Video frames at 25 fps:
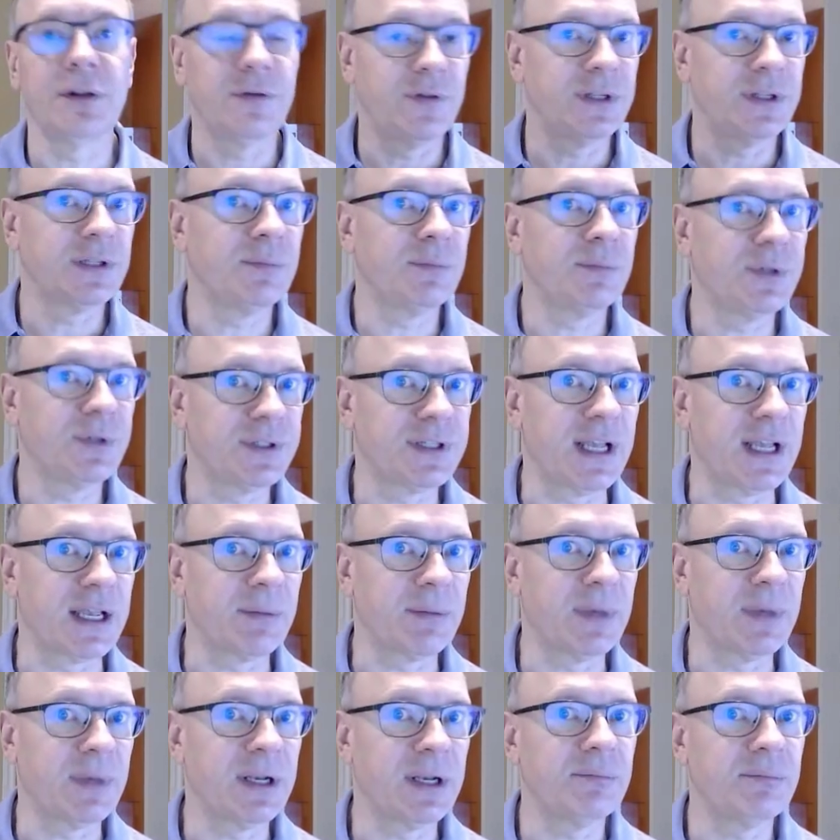the visible
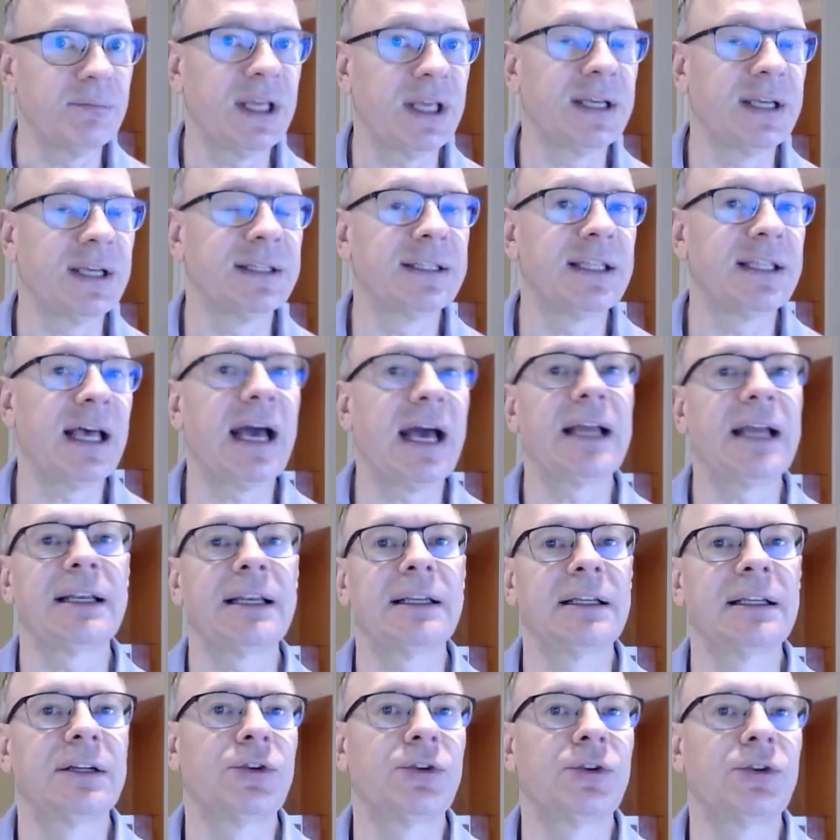segment because
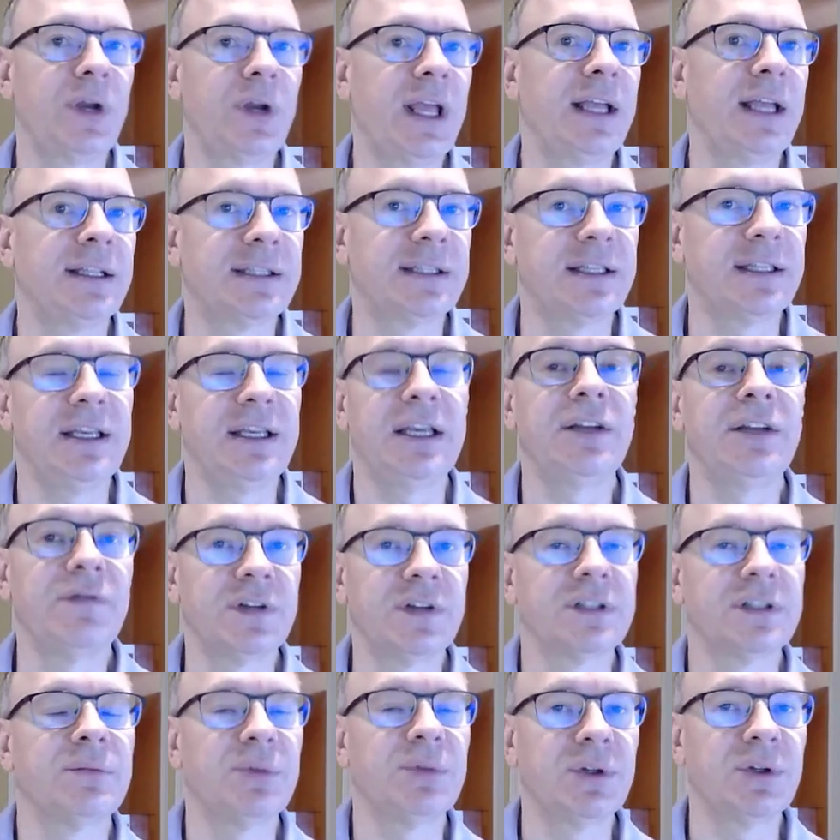that creates the
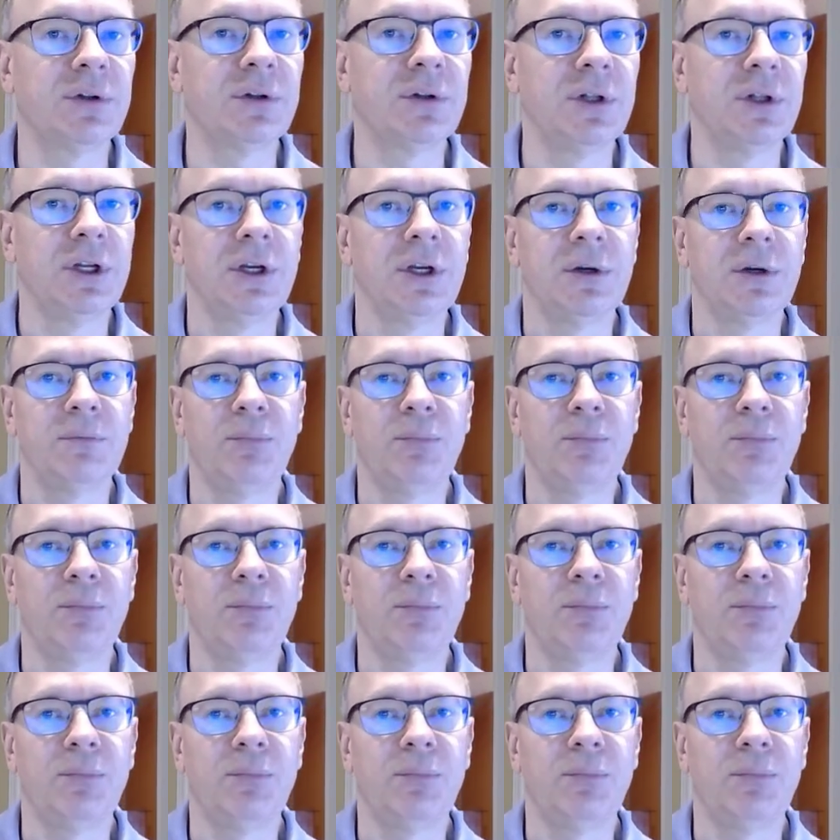invisible